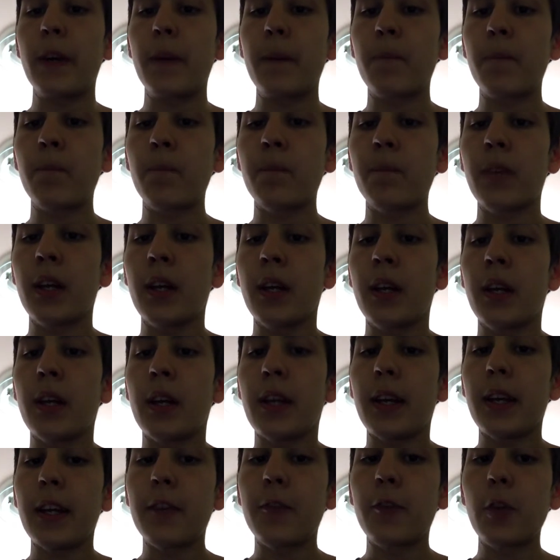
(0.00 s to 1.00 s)
If one of
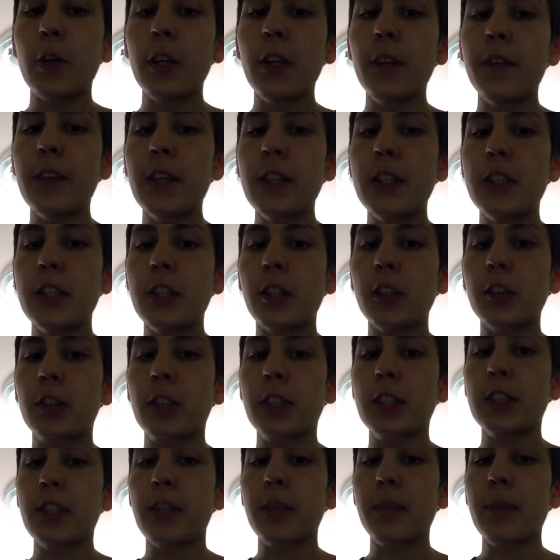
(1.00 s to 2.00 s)
these children someday
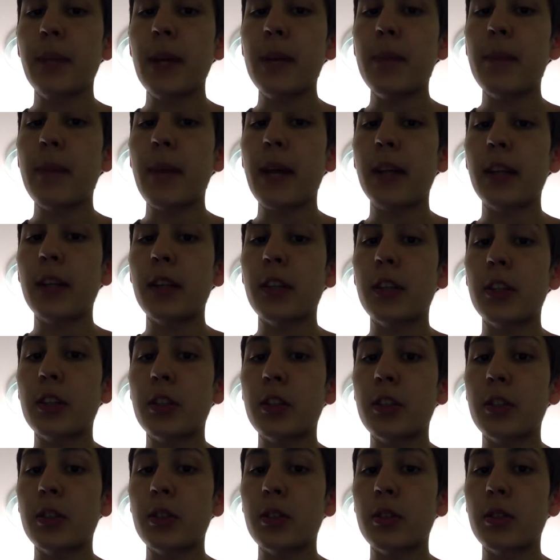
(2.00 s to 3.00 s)
met and
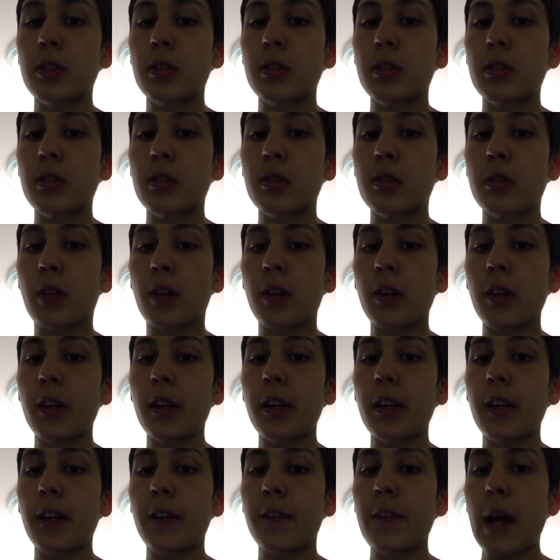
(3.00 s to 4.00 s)
started a family
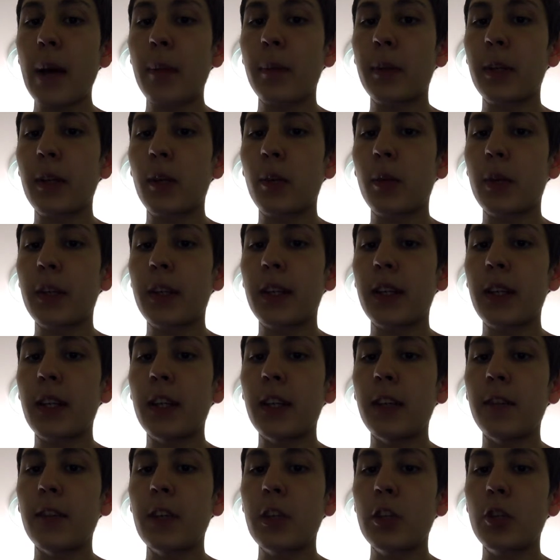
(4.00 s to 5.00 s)
with an individual of a
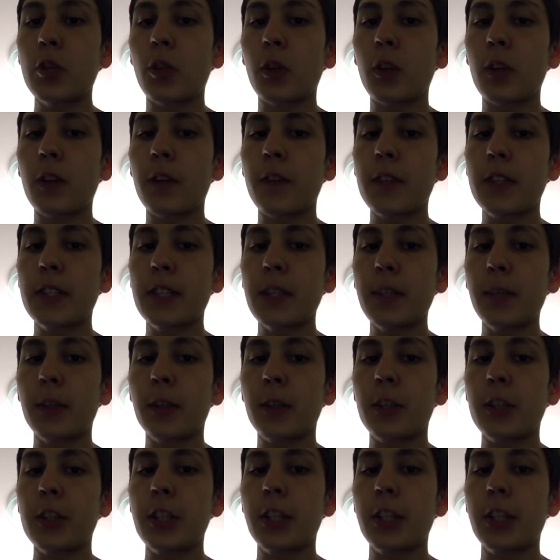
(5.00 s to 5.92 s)
similar genotype,